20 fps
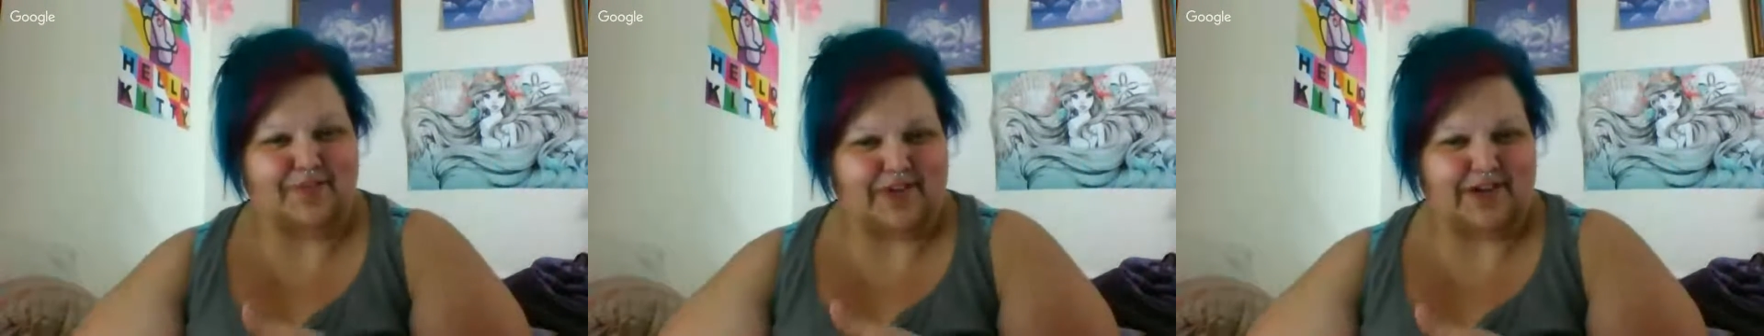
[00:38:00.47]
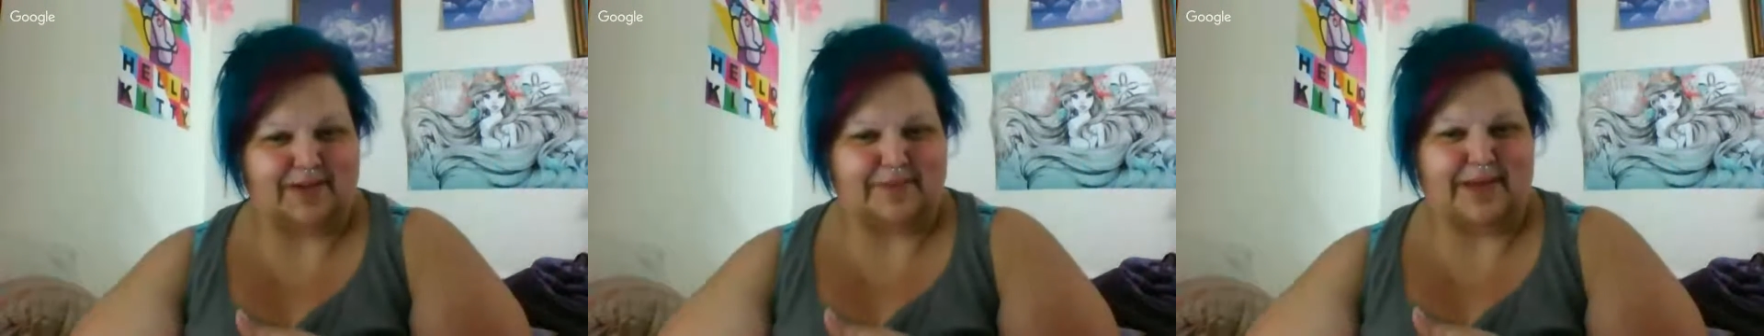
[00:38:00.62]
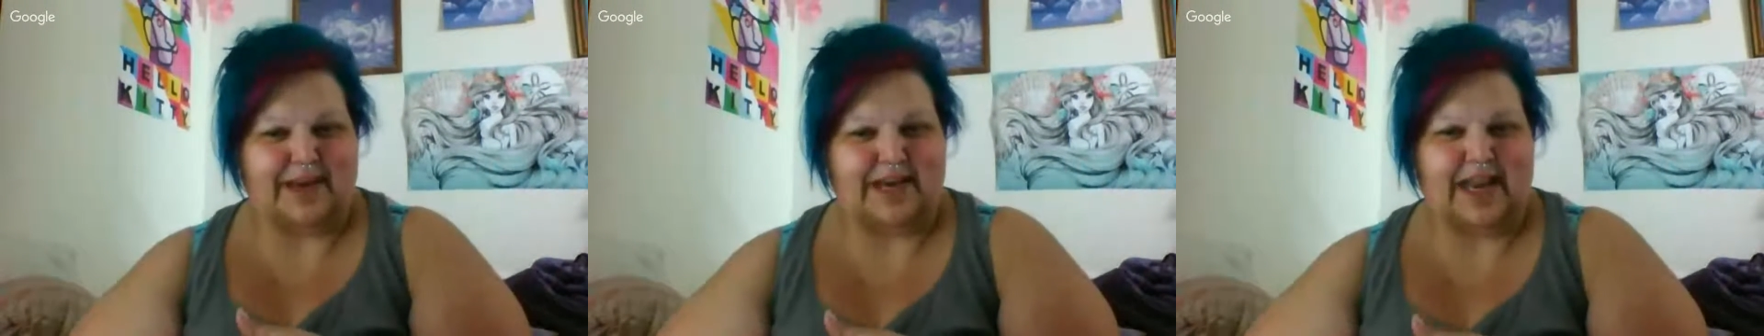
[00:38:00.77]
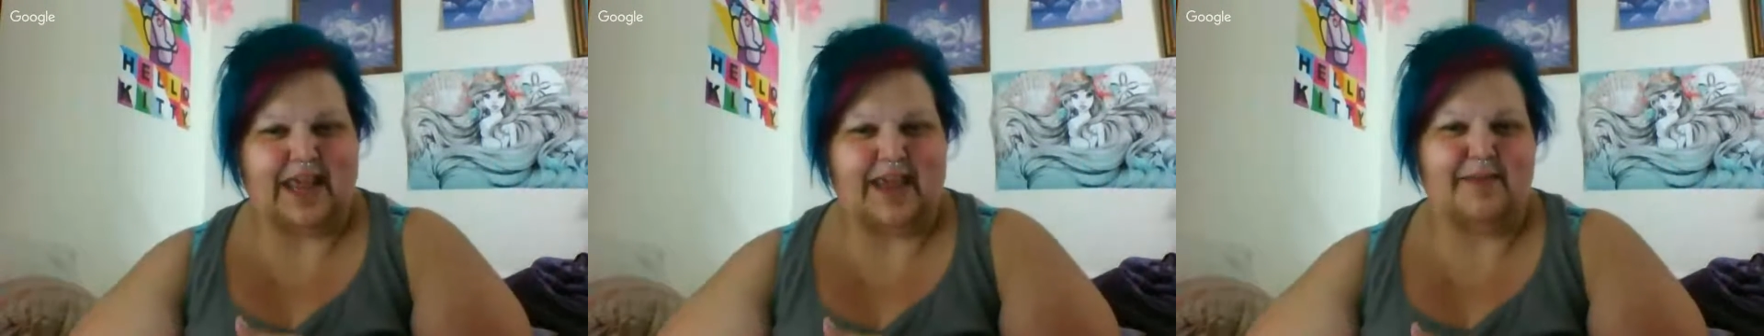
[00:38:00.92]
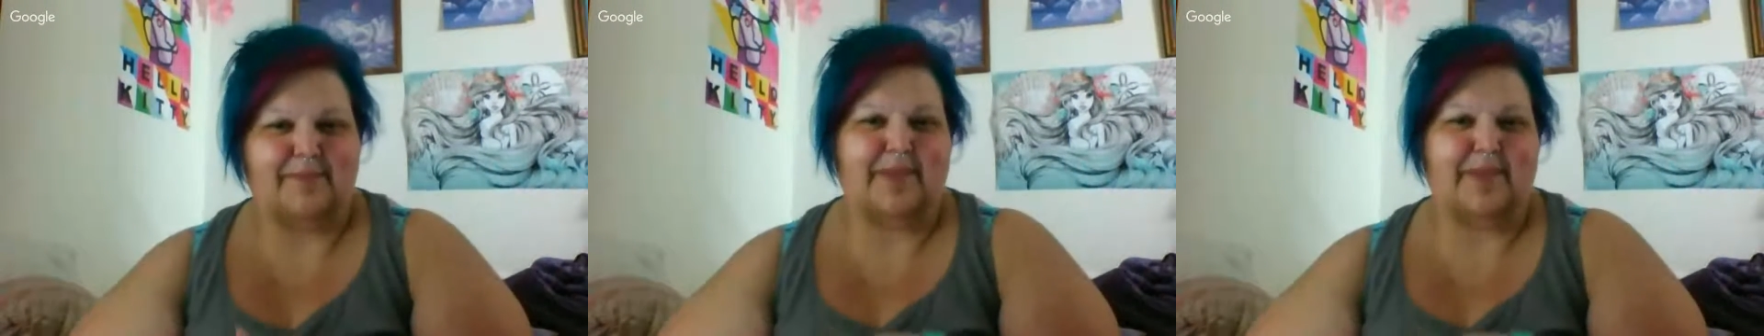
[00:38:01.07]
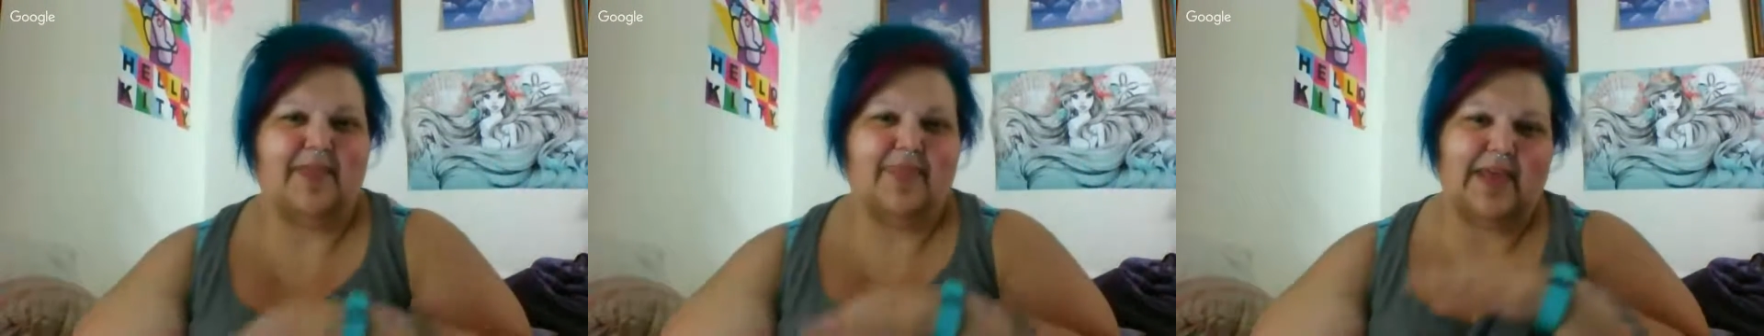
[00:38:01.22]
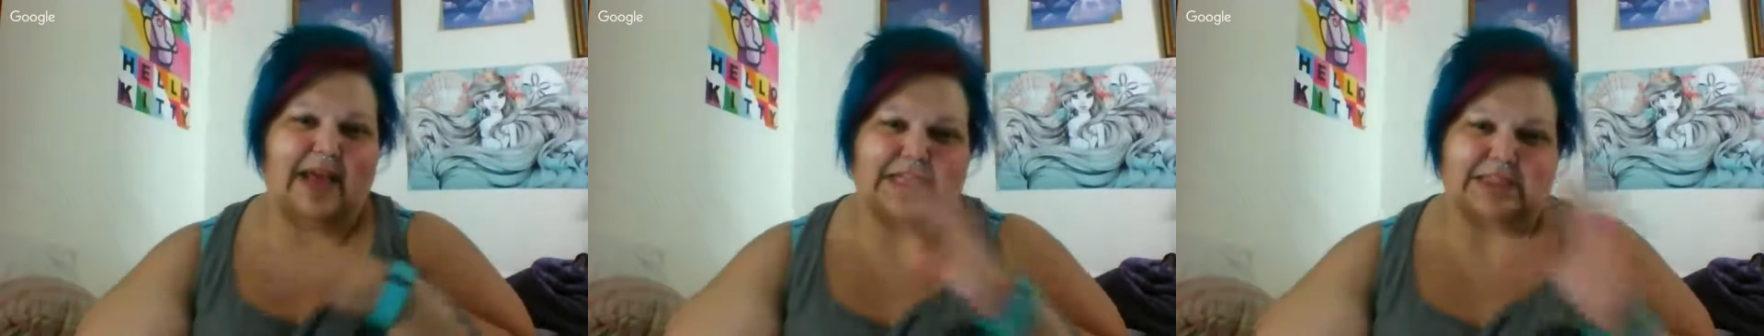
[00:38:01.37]
in front of my
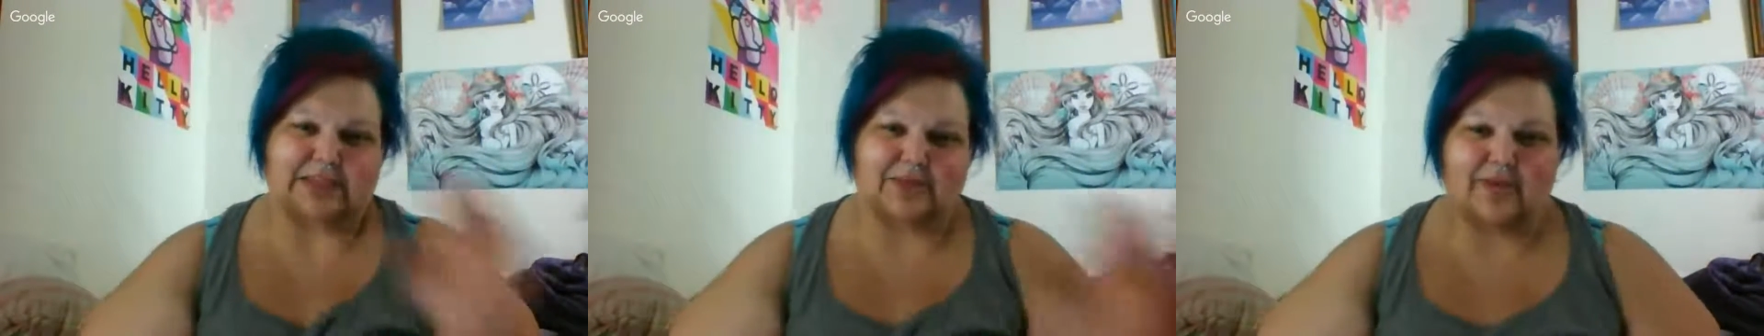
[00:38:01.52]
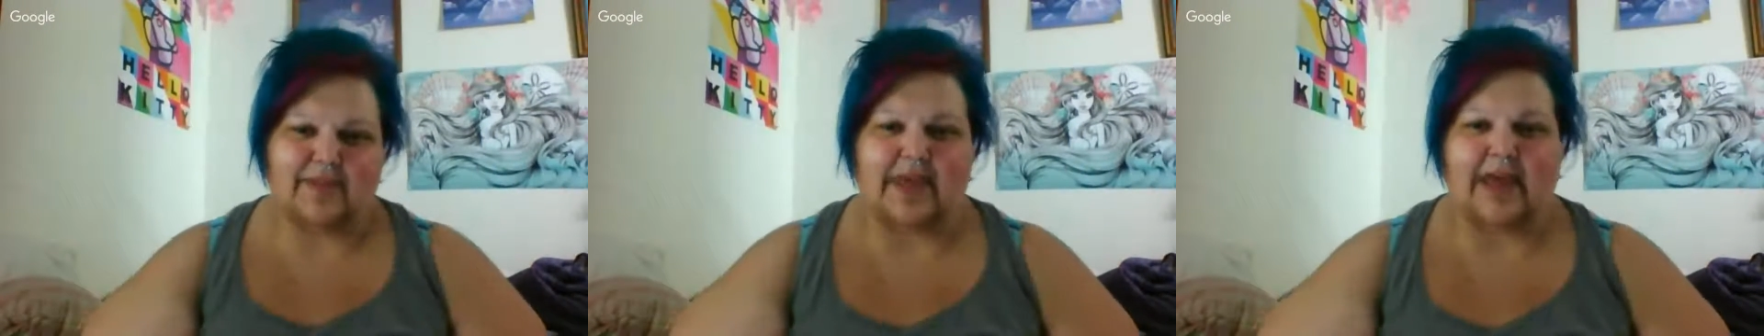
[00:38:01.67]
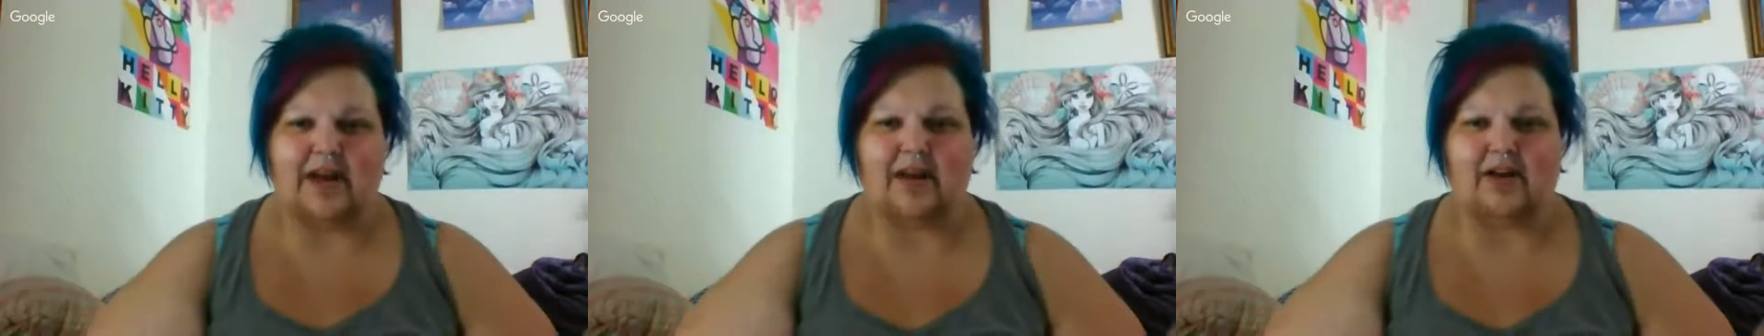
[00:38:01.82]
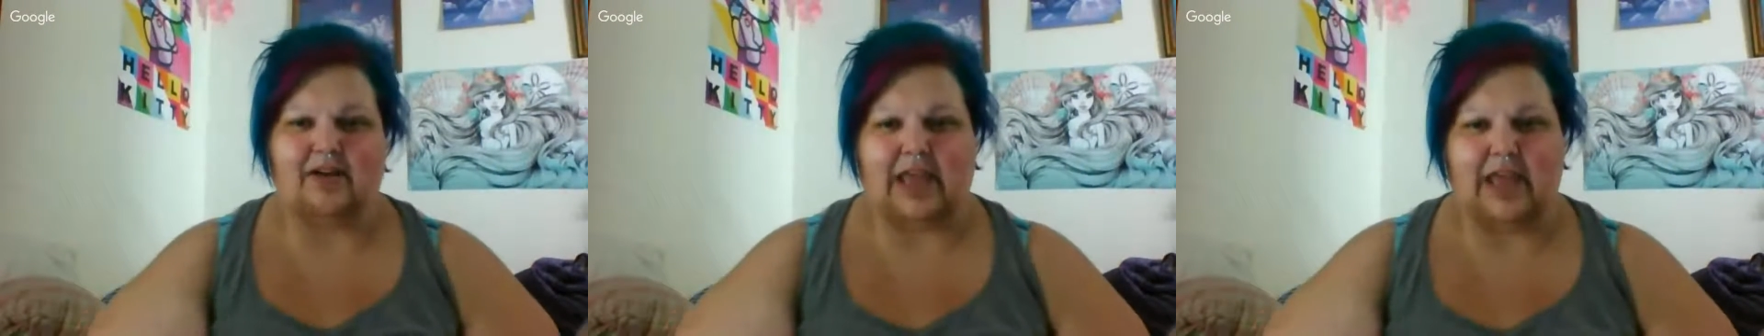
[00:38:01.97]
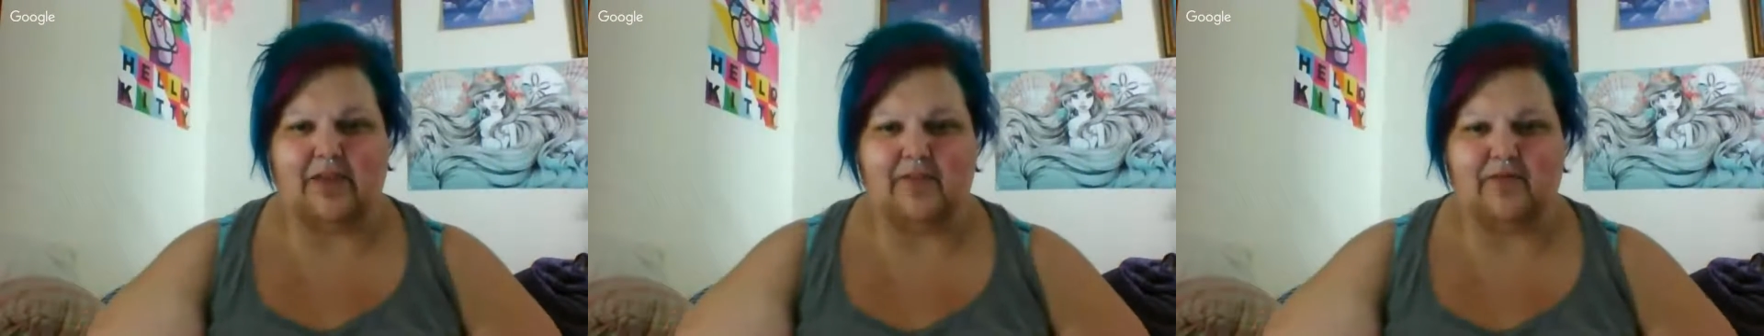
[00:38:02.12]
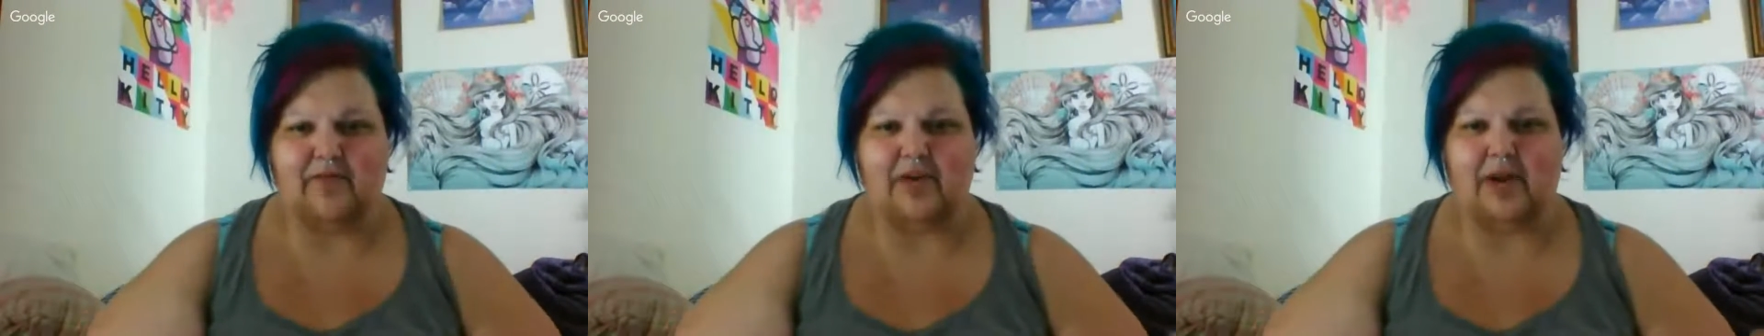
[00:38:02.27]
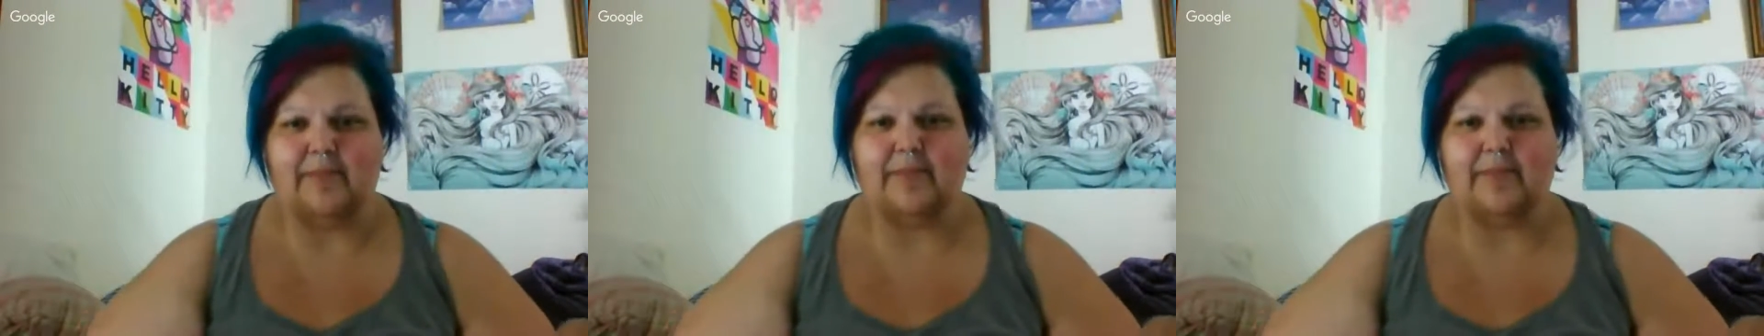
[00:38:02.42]
name, and that's where that all came